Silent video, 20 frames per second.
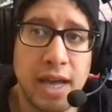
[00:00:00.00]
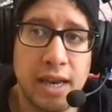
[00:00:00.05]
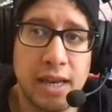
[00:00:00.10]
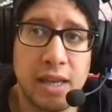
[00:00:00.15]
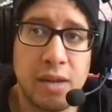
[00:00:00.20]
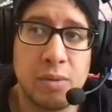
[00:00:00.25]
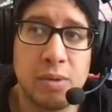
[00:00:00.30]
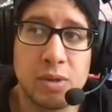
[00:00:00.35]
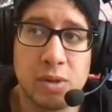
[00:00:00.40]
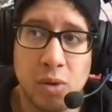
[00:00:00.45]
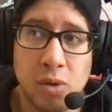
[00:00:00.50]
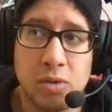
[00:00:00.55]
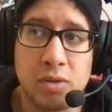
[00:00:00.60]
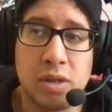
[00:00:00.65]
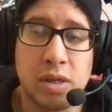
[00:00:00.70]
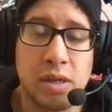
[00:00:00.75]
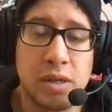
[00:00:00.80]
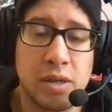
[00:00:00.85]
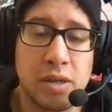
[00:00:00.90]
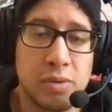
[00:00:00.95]
and it was
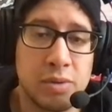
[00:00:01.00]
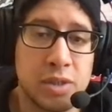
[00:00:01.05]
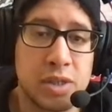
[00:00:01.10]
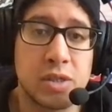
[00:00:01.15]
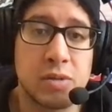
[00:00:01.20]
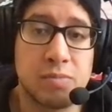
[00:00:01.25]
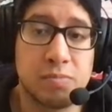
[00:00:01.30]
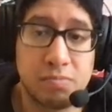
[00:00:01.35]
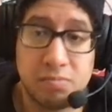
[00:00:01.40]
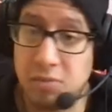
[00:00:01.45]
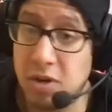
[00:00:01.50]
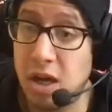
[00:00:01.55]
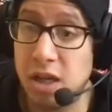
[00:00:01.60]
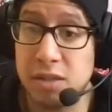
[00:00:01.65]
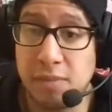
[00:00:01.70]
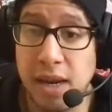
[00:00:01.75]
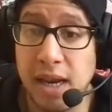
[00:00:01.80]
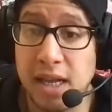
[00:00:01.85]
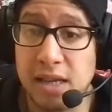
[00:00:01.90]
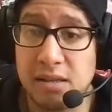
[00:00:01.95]
just
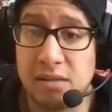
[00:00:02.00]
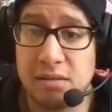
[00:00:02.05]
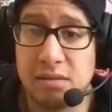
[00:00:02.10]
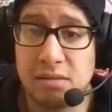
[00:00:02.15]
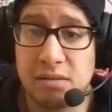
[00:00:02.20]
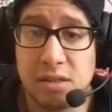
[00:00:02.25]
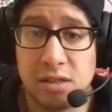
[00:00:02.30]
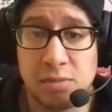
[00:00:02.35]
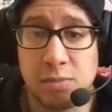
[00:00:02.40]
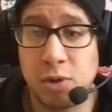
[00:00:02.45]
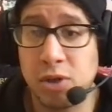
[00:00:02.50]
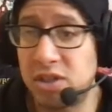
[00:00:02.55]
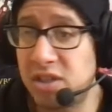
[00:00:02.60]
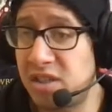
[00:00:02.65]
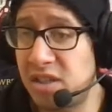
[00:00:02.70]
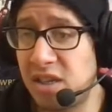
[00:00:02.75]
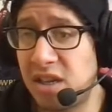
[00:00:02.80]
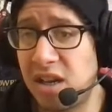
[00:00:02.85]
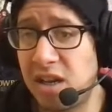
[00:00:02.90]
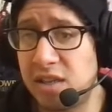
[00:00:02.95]
cosmetics, just
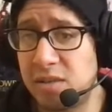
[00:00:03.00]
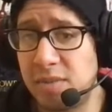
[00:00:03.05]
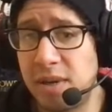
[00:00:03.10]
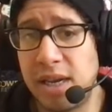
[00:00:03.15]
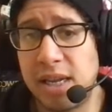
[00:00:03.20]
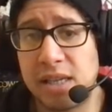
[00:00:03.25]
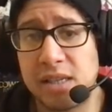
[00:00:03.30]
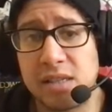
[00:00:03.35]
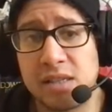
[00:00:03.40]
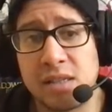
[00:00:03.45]
purchasing cosmetics.